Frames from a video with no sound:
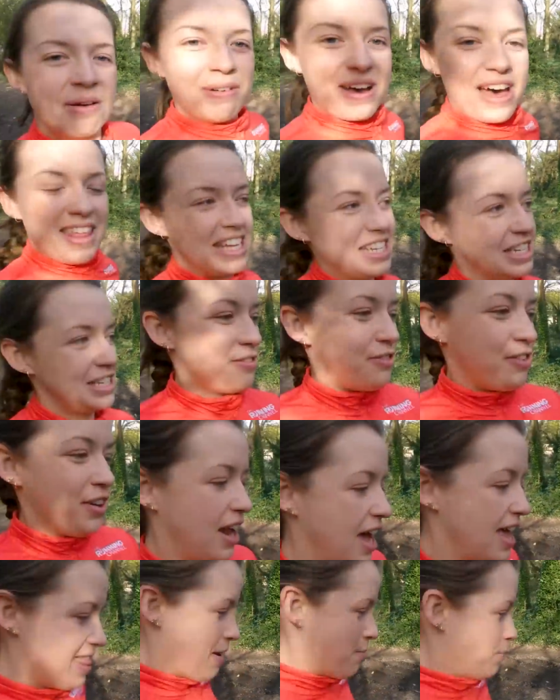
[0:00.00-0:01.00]
But they do
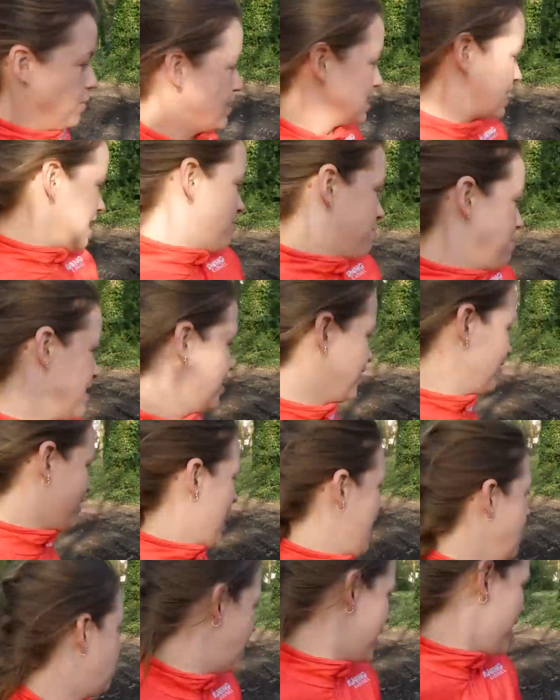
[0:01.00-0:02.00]
feel like they would give me
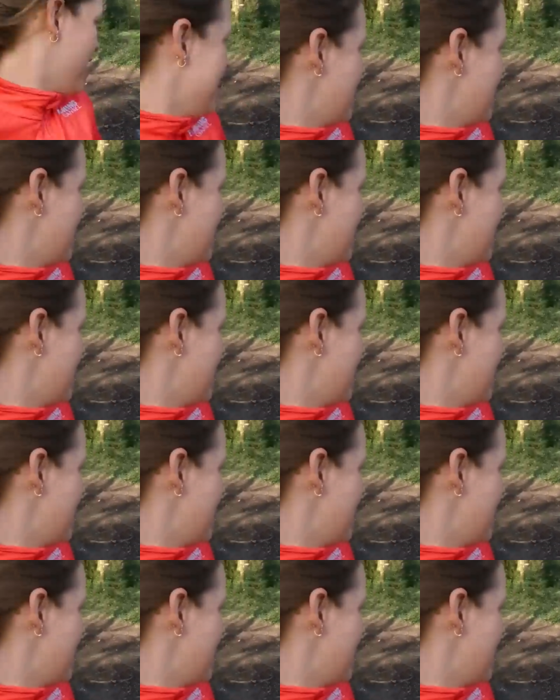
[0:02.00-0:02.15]
grip.